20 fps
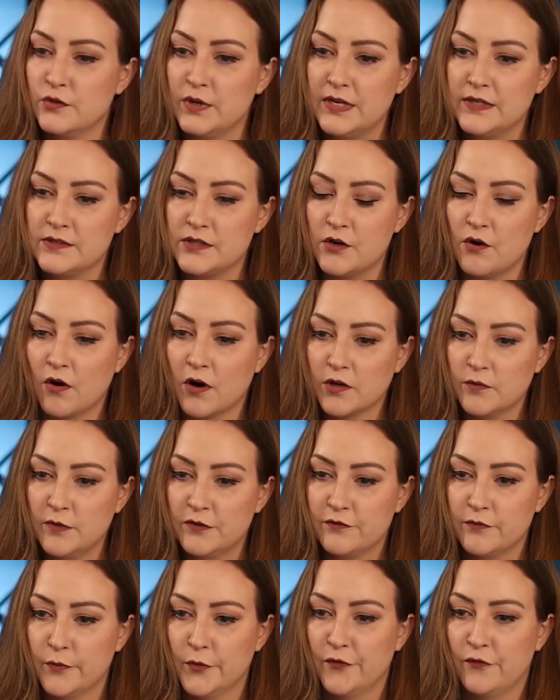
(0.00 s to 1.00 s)
is the argument
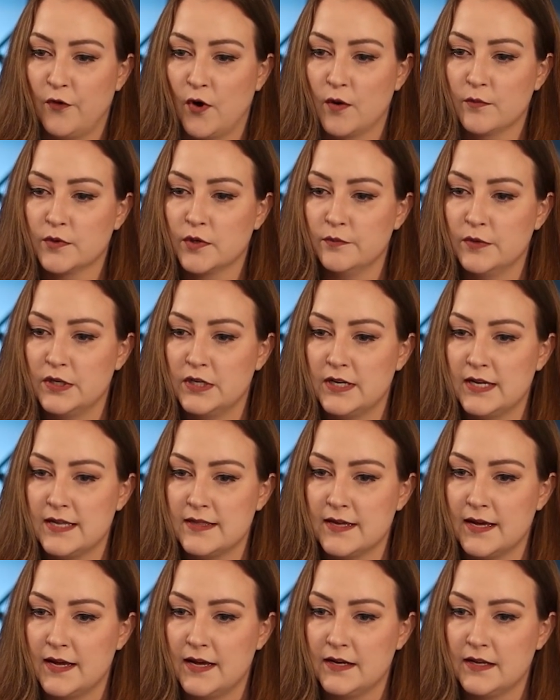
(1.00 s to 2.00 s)
from the farm community that